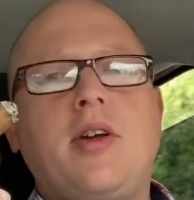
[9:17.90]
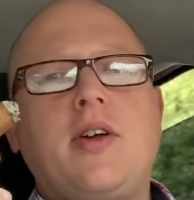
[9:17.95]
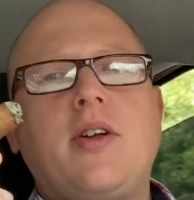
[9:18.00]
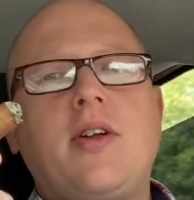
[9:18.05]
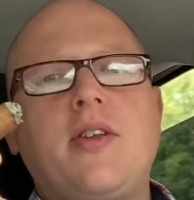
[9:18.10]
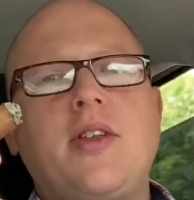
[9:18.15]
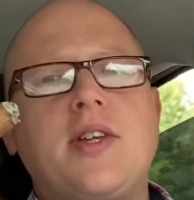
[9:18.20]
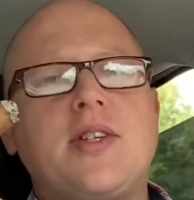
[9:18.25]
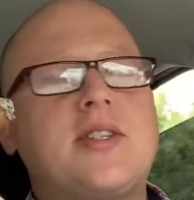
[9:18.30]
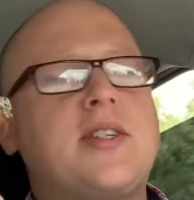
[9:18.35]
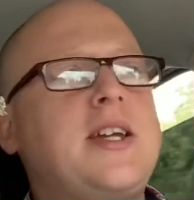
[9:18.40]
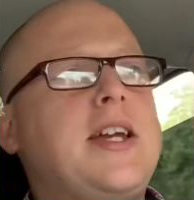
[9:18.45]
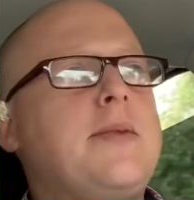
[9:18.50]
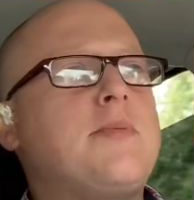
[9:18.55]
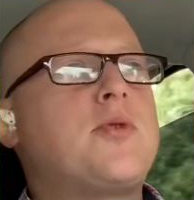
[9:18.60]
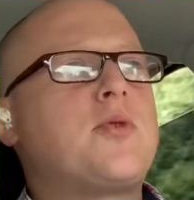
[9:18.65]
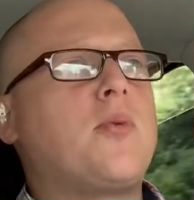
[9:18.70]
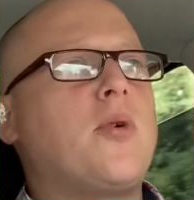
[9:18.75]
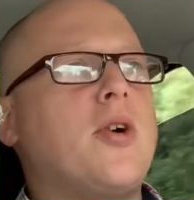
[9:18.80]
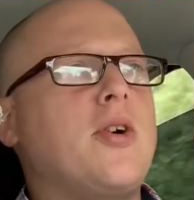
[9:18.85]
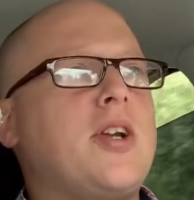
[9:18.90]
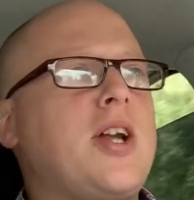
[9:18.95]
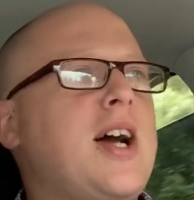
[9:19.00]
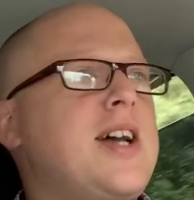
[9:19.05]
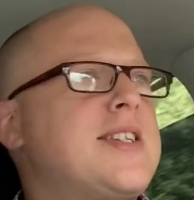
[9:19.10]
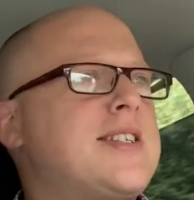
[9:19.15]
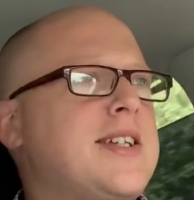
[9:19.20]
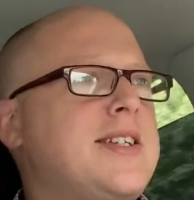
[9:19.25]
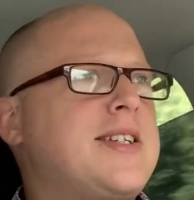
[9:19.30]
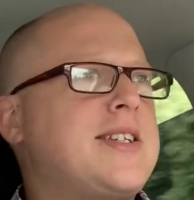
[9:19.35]
The seams were
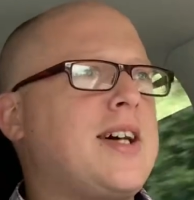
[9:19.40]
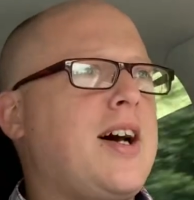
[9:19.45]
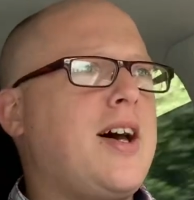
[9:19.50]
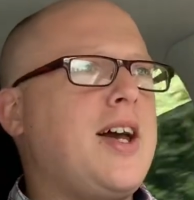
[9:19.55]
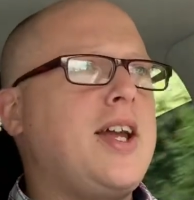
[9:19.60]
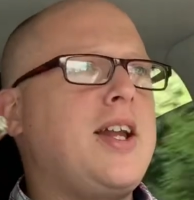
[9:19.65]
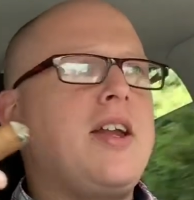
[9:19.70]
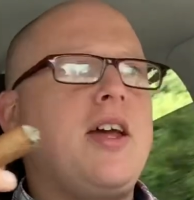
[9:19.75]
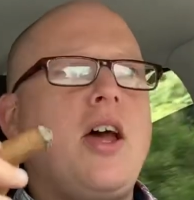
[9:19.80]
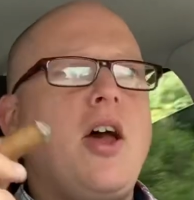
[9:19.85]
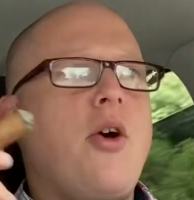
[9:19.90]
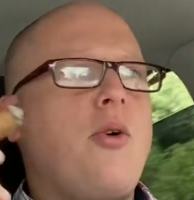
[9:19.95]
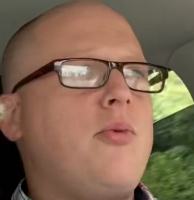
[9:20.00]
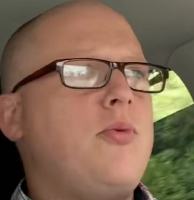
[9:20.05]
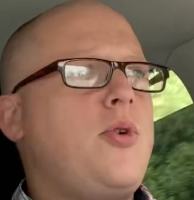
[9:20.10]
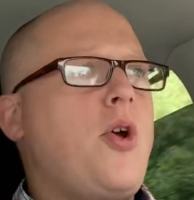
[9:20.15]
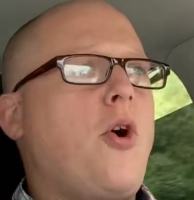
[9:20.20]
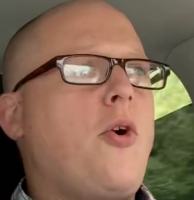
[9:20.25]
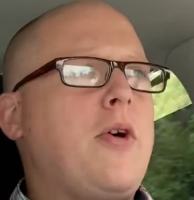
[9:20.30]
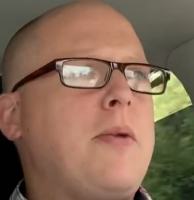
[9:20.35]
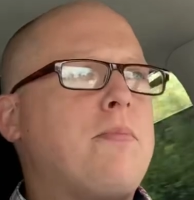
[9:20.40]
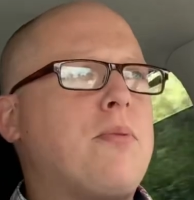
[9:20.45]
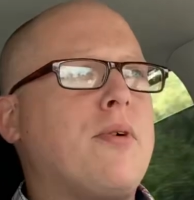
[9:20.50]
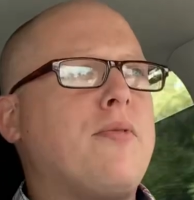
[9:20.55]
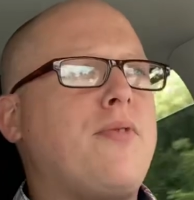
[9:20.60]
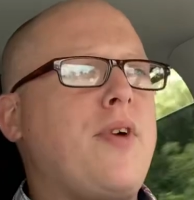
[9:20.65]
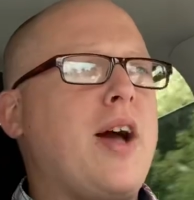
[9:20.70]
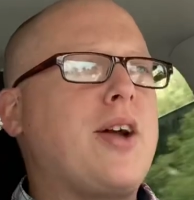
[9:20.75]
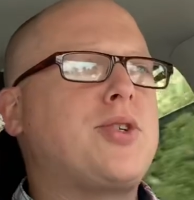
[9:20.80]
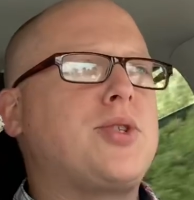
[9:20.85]
nice and tight, no
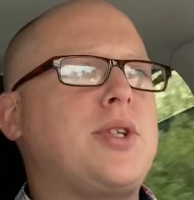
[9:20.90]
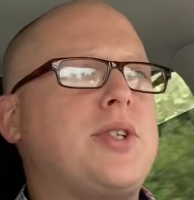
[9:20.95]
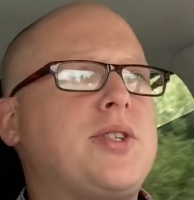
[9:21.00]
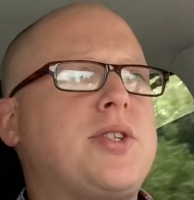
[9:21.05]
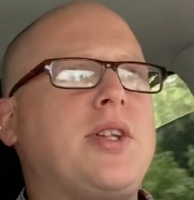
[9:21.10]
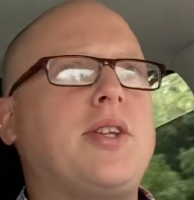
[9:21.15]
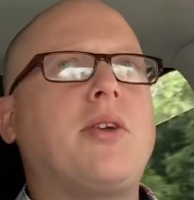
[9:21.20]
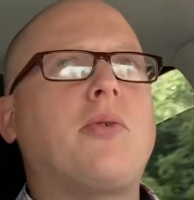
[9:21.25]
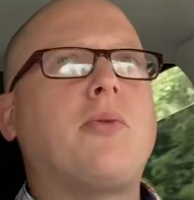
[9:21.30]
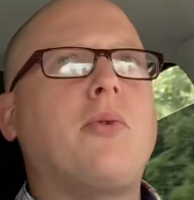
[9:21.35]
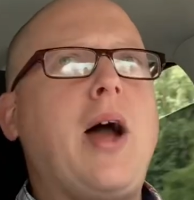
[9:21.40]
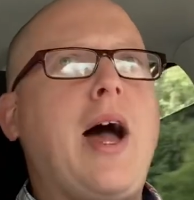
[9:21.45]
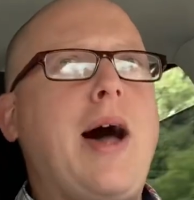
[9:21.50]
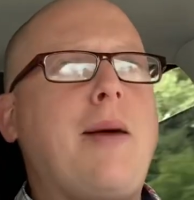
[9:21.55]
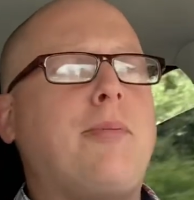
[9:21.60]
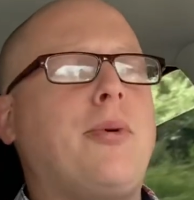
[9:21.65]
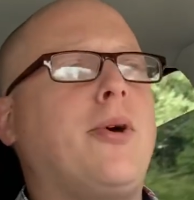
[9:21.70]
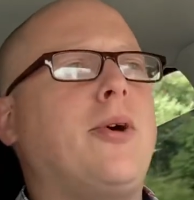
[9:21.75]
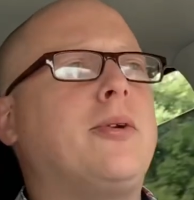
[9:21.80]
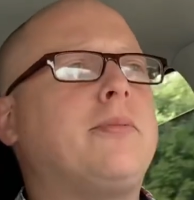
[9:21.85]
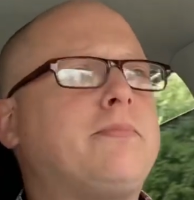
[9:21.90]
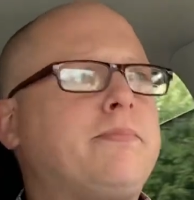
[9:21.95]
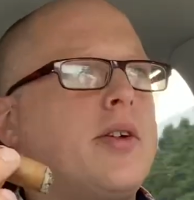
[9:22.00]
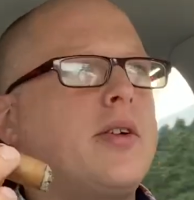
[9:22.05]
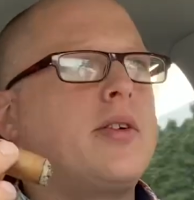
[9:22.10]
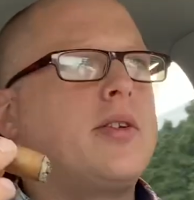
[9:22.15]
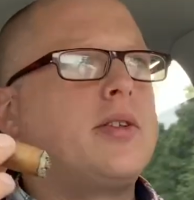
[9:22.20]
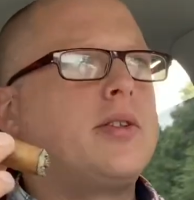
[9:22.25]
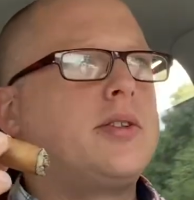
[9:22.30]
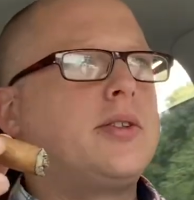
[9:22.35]
imperfections in the wrapper.
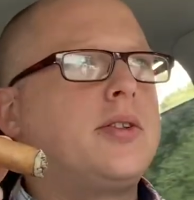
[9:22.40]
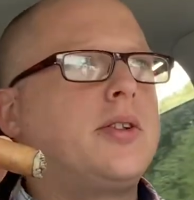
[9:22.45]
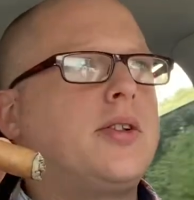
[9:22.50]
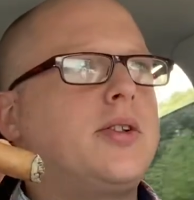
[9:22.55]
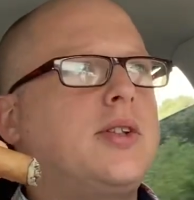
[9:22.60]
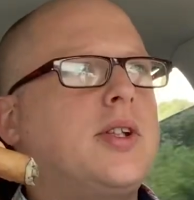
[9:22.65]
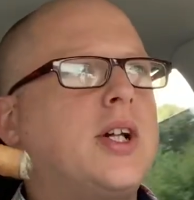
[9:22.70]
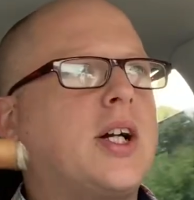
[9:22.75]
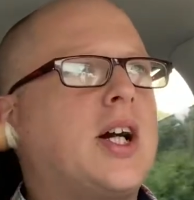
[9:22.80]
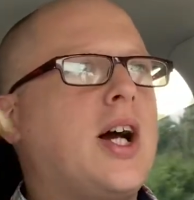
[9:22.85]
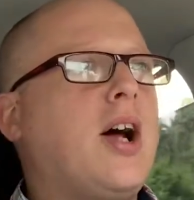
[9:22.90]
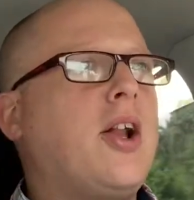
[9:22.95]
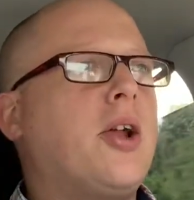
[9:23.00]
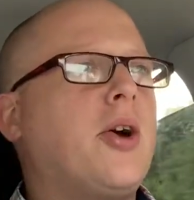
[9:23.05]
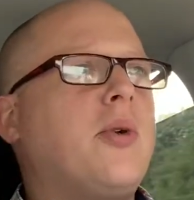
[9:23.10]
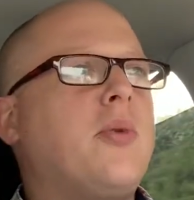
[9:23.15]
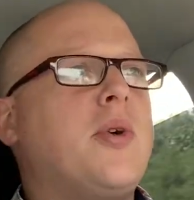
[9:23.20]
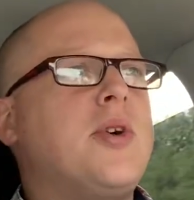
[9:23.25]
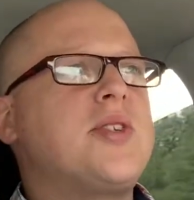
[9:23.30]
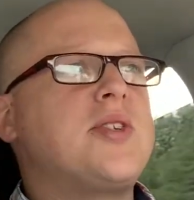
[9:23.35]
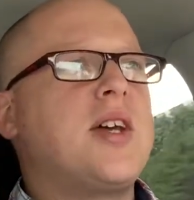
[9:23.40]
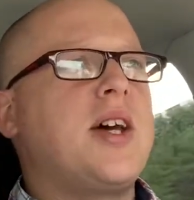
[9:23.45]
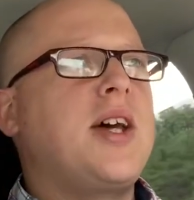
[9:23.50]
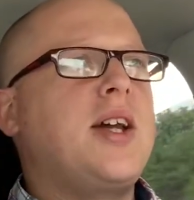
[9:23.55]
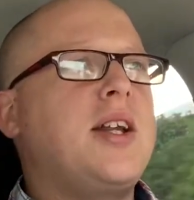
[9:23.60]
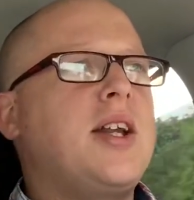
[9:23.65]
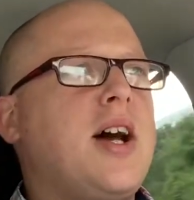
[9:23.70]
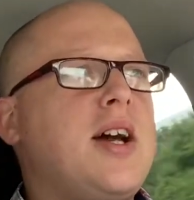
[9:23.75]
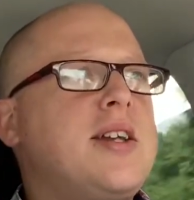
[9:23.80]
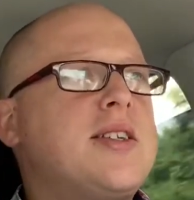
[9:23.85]
The color was
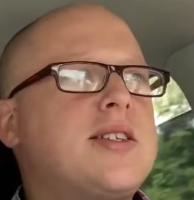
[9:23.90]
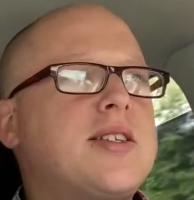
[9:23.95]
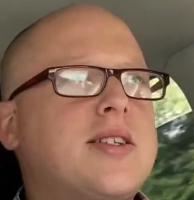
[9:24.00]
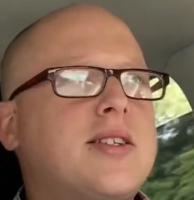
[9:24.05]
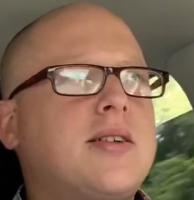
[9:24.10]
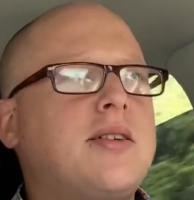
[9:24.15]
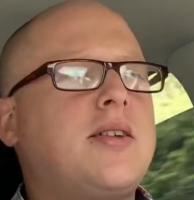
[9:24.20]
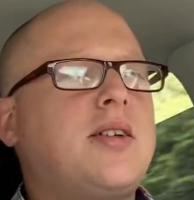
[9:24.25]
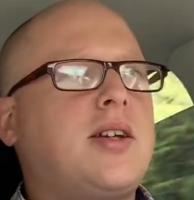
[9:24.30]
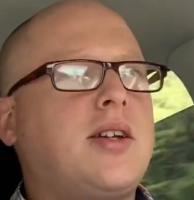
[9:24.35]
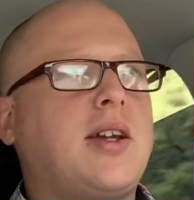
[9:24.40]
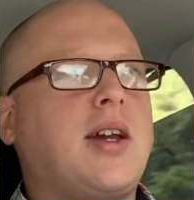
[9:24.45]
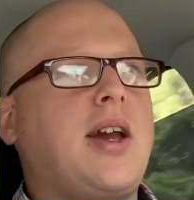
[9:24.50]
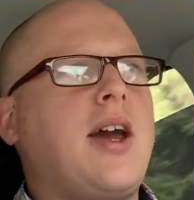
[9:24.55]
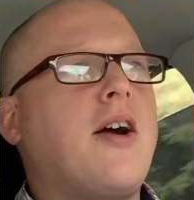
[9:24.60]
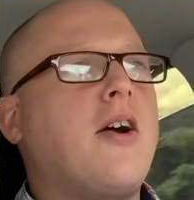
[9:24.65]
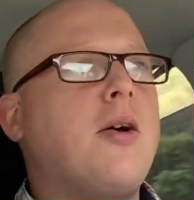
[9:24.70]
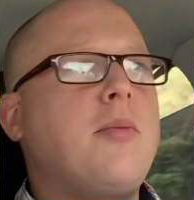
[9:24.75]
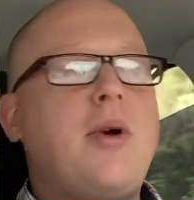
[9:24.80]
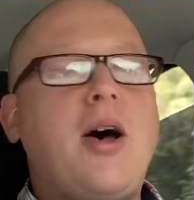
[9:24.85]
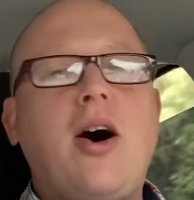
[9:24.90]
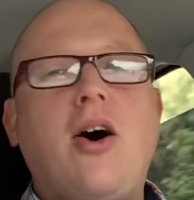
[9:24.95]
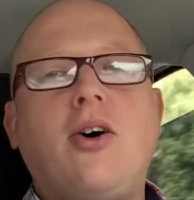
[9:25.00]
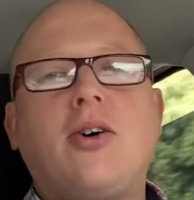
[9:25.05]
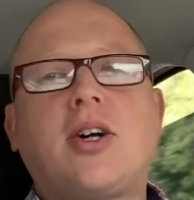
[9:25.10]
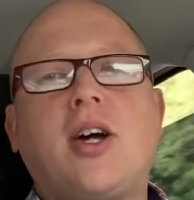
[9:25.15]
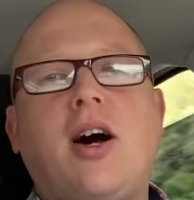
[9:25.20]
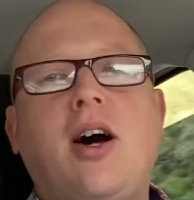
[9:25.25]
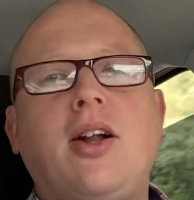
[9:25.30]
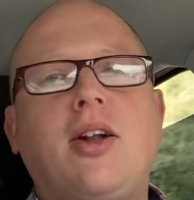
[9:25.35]
a nice
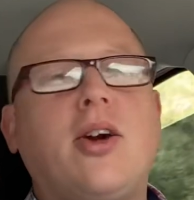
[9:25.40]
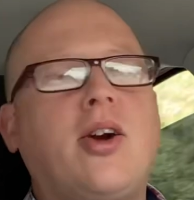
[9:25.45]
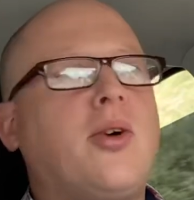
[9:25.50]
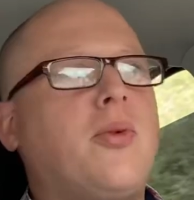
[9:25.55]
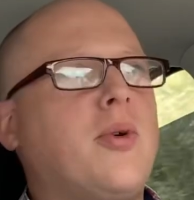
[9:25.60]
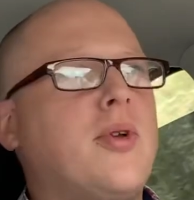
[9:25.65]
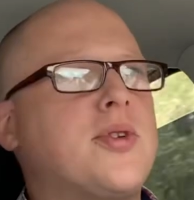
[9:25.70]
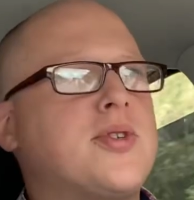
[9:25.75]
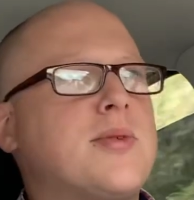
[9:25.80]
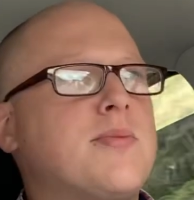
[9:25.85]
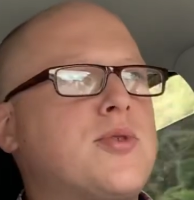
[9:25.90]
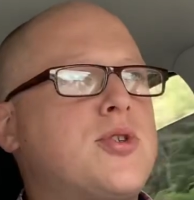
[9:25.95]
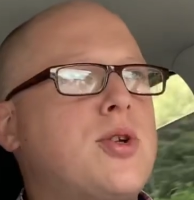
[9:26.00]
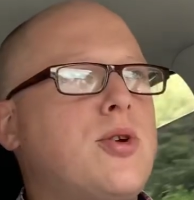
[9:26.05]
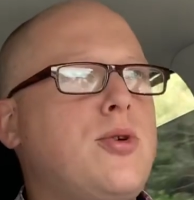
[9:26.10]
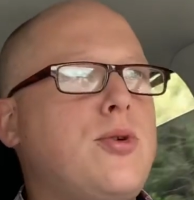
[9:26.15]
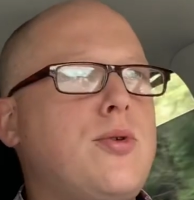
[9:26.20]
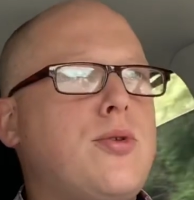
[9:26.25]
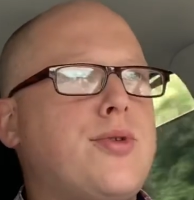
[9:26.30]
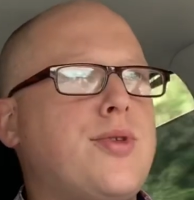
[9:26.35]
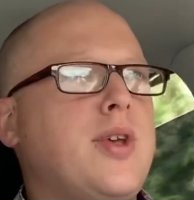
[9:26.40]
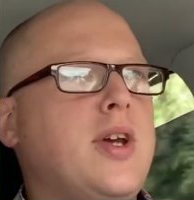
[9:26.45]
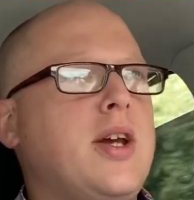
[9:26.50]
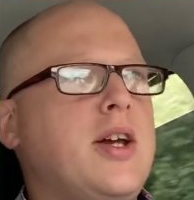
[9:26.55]
caramel color with some tooth.